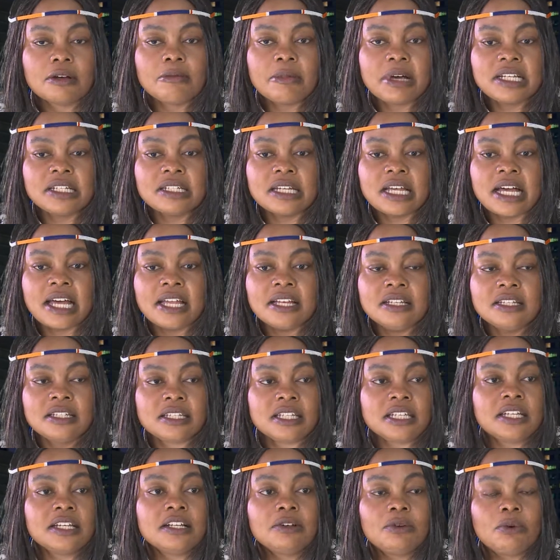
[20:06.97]
But
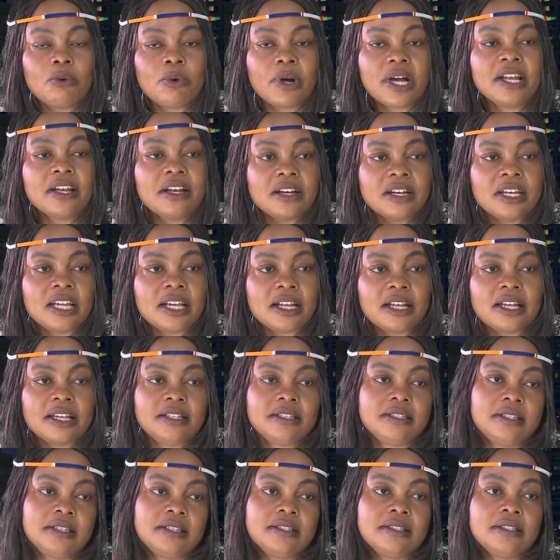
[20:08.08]
until one
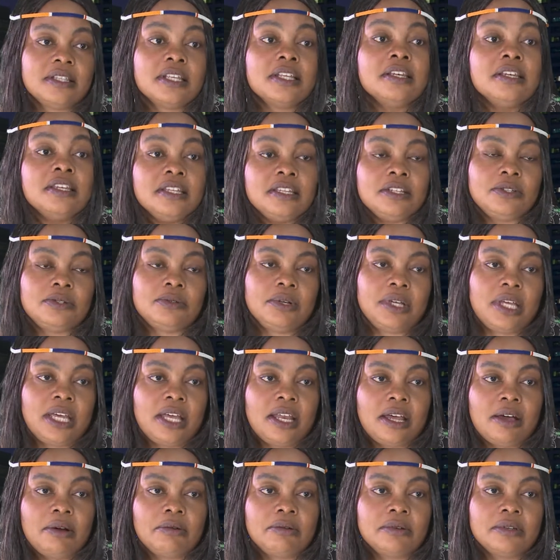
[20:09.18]
realizes the need to get
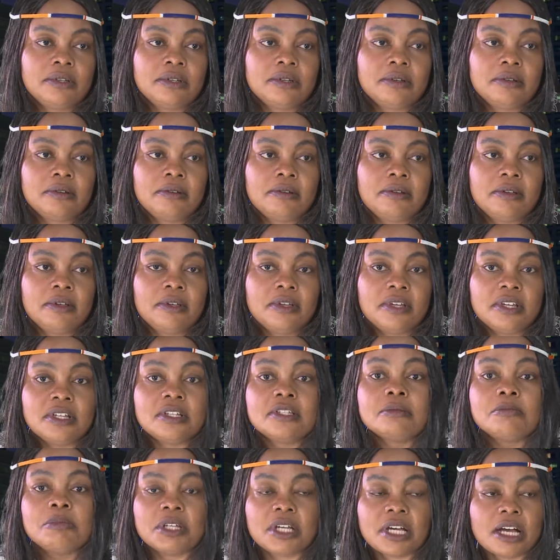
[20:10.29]
out,
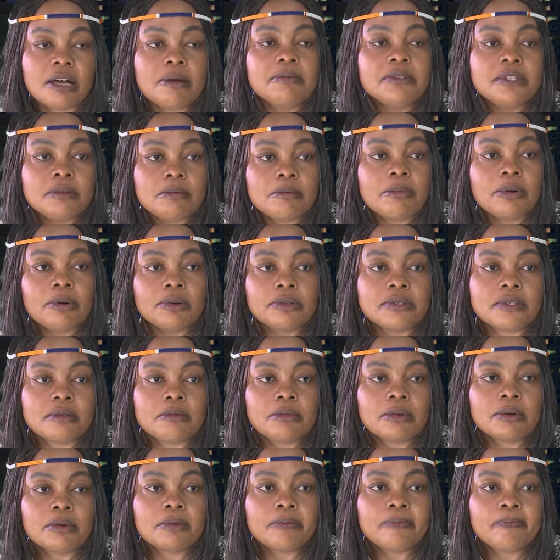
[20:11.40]
it becomes impossible.